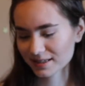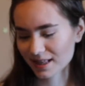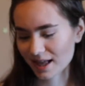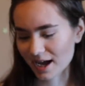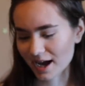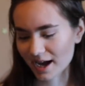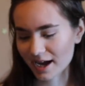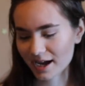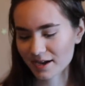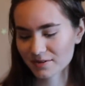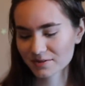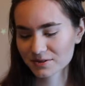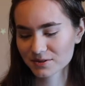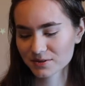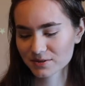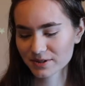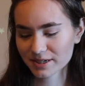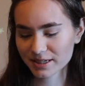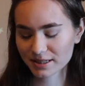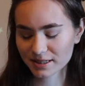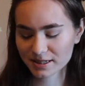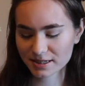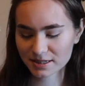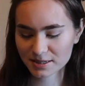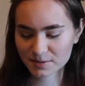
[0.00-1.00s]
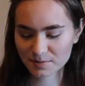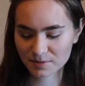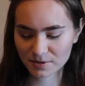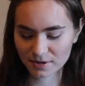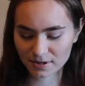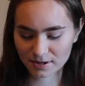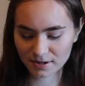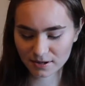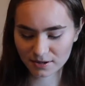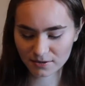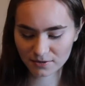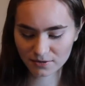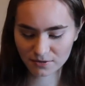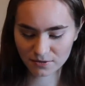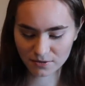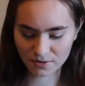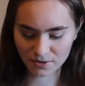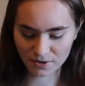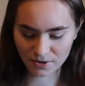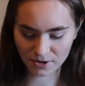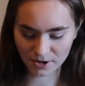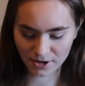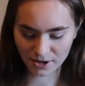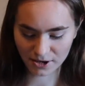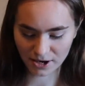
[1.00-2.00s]
I have to read this book
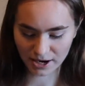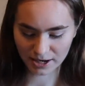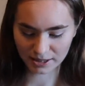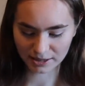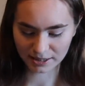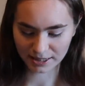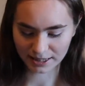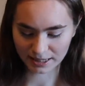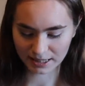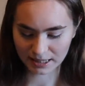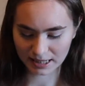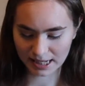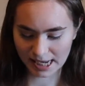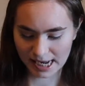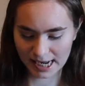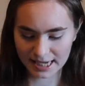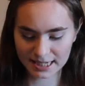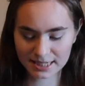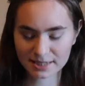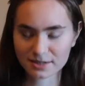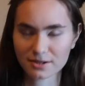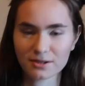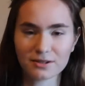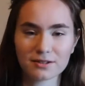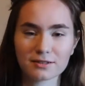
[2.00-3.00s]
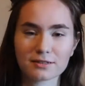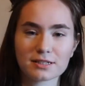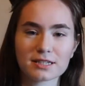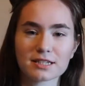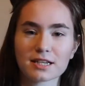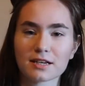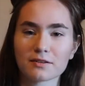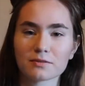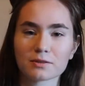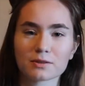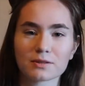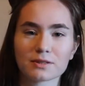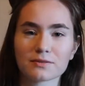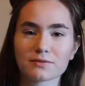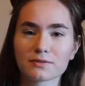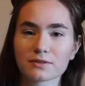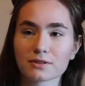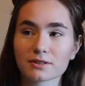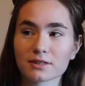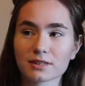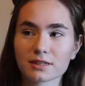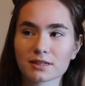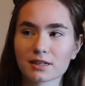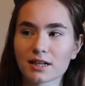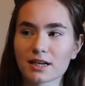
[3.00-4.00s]
for a lit class. All of these I have to read for a
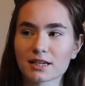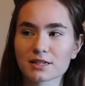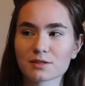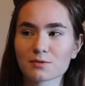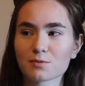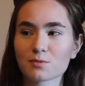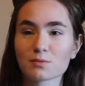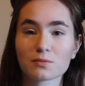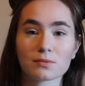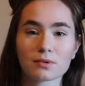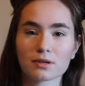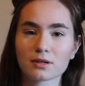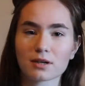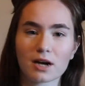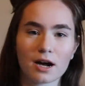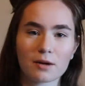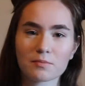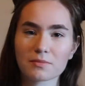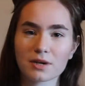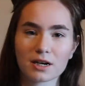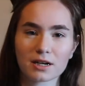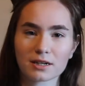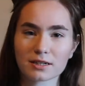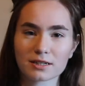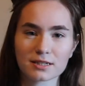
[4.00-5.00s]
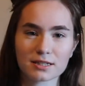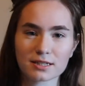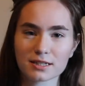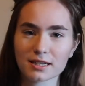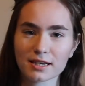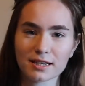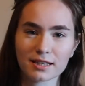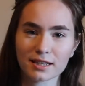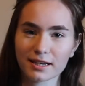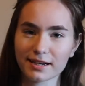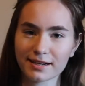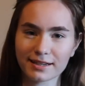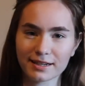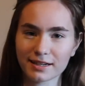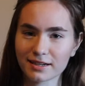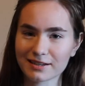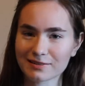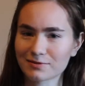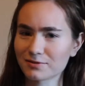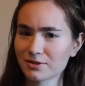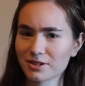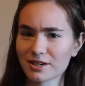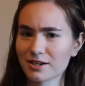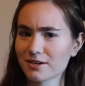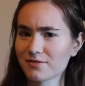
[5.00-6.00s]
lit class. I'm not going to say that
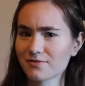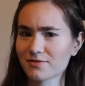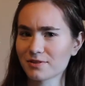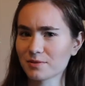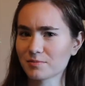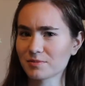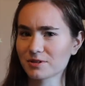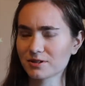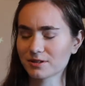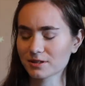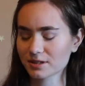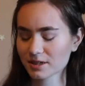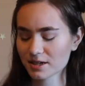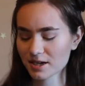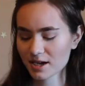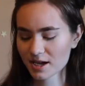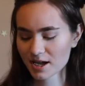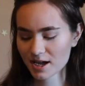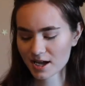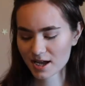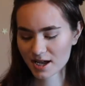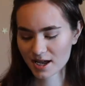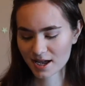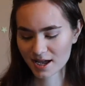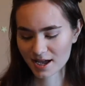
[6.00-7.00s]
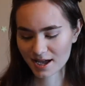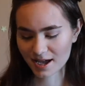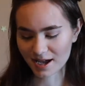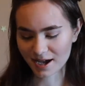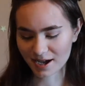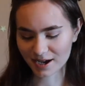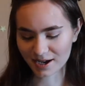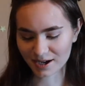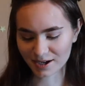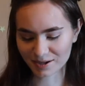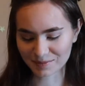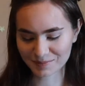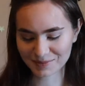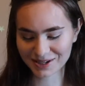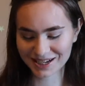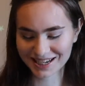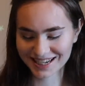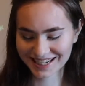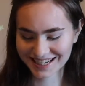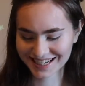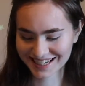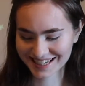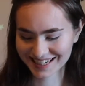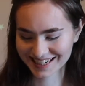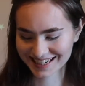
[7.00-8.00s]
after every book.
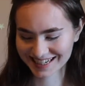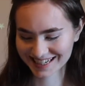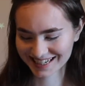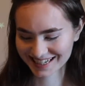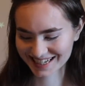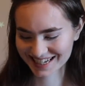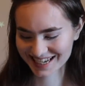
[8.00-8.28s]
If